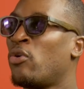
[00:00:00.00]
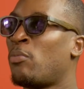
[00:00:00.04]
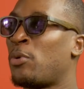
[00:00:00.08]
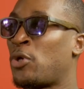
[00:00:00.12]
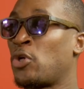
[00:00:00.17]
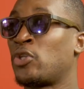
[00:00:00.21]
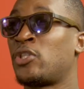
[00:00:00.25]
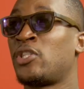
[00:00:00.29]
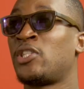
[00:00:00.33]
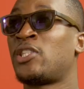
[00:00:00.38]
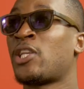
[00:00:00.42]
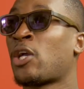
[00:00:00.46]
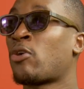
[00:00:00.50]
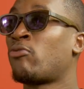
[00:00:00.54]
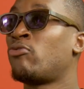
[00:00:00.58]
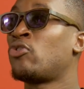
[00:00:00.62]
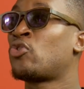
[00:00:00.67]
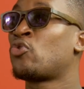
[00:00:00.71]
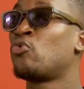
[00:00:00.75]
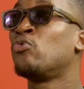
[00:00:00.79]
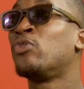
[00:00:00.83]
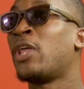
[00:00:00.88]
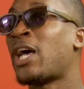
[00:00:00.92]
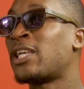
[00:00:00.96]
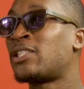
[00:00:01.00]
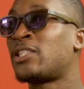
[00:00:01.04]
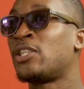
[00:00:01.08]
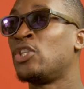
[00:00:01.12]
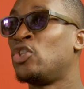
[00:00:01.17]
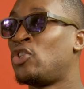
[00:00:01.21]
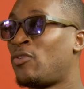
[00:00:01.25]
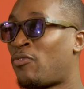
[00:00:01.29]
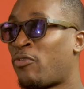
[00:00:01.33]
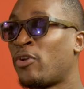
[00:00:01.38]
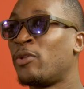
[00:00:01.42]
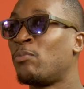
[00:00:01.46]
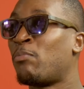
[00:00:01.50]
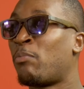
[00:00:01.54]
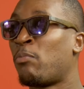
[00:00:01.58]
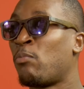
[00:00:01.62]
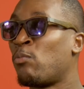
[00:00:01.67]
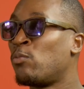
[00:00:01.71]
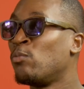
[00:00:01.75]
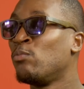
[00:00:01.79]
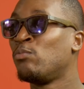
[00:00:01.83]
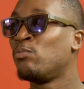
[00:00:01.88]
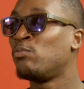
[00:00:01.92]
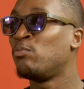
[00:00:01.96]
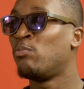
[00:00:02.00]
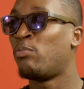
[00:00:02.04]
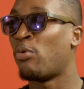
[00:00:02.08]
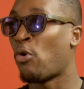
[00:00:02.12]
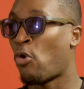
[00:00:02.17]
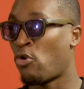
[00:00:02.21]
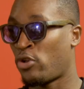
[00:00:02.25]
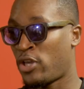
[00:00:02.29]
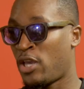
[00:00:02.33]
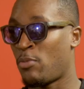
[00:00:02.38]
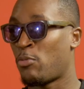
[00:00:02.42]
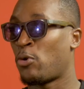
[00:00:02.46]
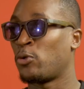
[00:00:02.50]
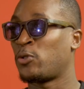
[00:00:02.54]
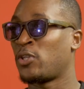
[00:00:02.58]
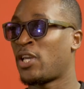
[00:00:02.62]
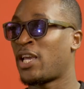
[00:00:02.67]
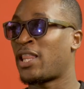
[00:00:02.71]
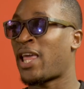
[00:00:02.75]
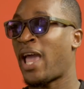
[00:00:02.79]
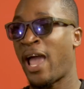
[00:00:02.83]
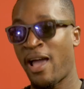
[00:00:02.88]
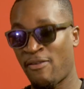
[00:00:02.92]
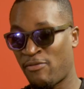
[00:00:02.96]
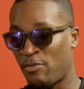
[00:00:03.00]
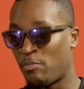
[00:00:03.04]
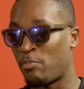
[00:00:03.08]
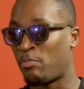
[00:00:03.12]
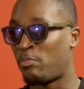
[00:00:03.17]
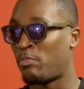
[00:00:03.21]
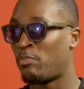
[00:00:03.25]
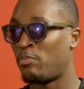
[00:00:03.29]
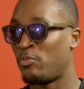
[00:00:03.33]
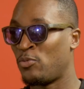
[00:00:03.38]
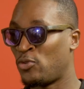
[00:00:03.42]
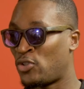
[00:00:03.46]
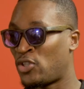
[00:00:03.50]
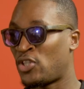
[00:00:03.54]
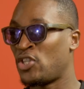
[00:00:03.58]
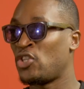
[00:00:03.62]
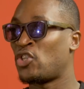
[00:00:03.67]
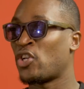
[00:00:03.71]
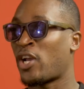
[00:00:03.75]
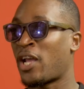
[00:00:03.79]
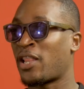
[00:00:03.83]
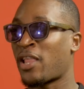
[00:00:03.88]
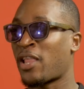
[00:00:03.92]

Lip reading: because in secondary school, that's a different ball game altogether. I have a teacher